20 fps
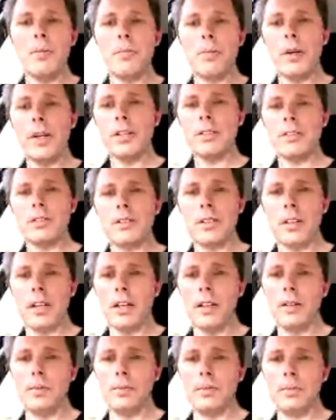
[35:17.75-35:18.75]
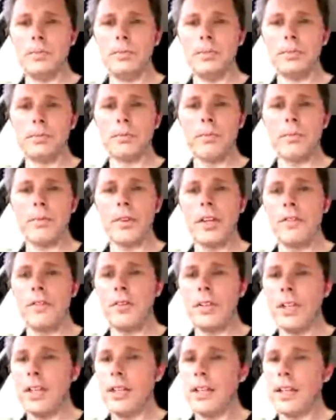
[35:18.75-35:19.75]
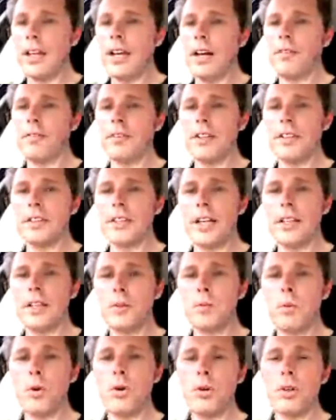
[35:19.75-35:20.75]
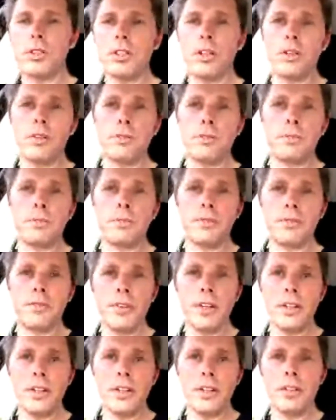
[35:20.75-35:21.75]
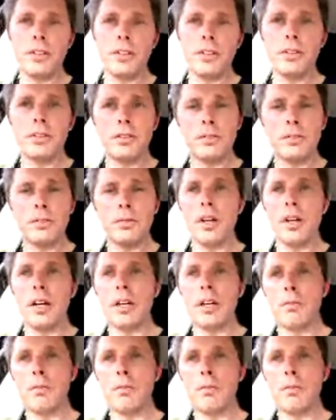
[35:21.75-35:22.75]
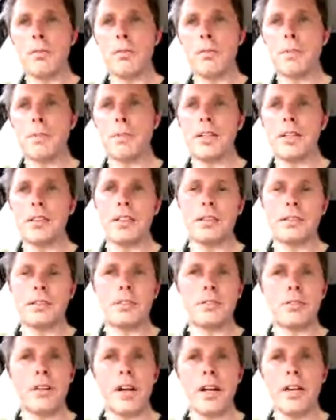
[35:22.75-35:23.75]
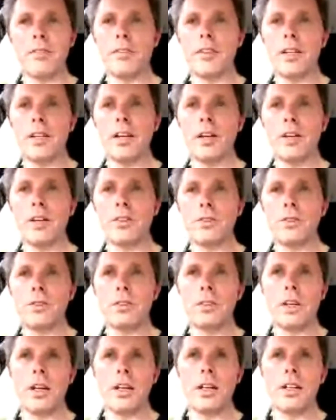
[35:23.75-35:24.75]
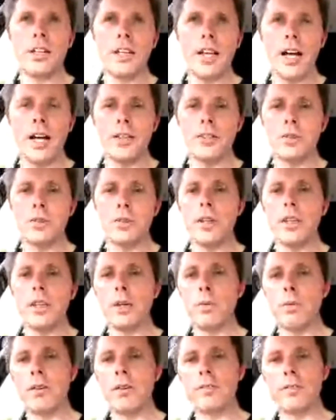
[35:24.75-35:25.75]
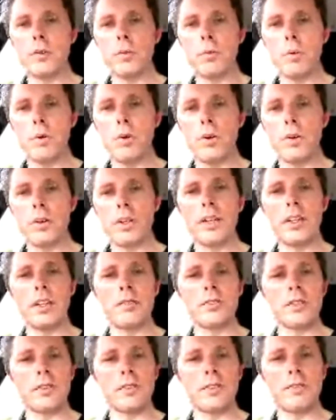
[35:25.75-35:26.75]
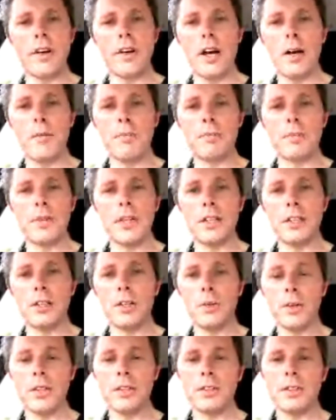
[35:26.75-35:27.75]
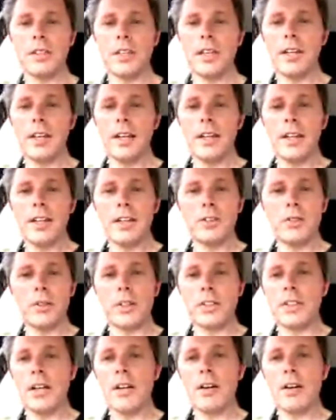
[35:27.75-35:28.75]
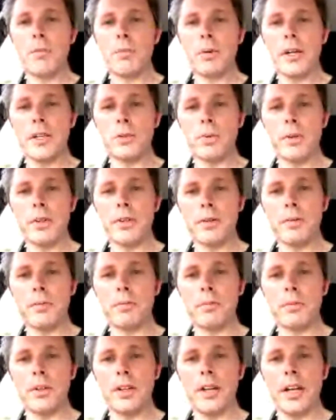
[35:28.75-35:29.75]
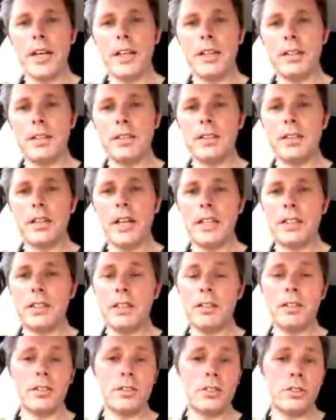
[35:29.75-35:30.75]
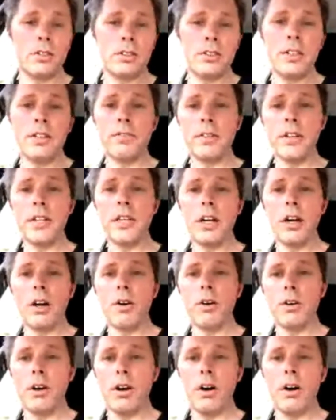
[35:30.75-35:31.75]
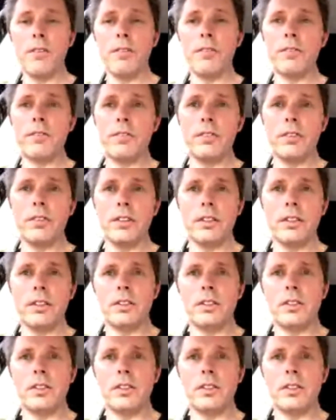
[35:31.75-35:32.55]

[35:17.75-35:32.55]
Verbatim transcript: I, I love an Aeropress. Um, if you need to get out for your daily walk, so Phil, uh, my business partner, did a great video uh, last week. He went for a walk. He lives on a farm near Lewes. Took his Aeropress with him and and did took, did a video of